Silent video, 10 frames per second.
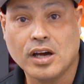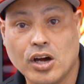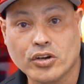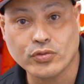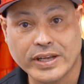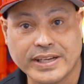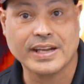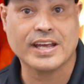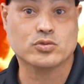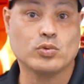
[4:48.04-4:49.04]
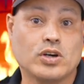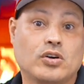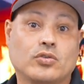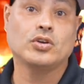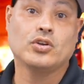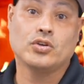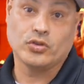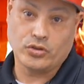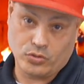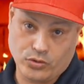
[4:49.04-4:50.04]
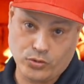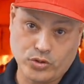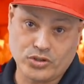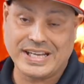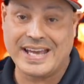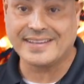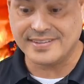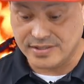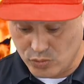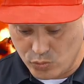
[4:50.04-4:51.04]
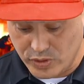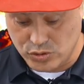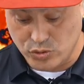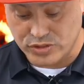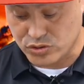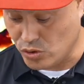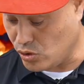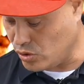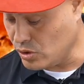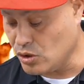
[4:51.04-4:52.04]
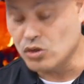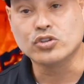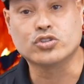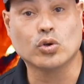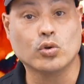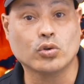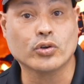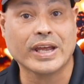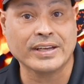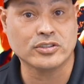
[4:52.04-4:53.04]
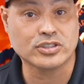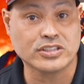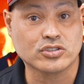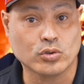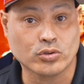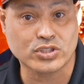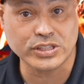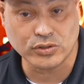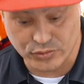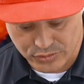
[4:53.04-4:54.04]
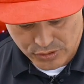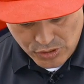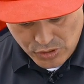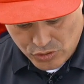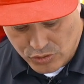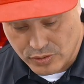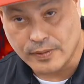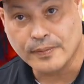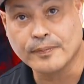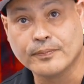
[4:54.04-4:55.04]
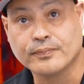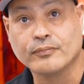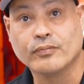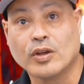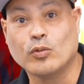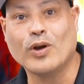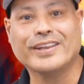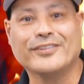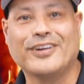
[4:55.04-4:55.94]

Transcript: uh, credit as well through your taxes when you install solar energy solar shingles. Why the fire? Why the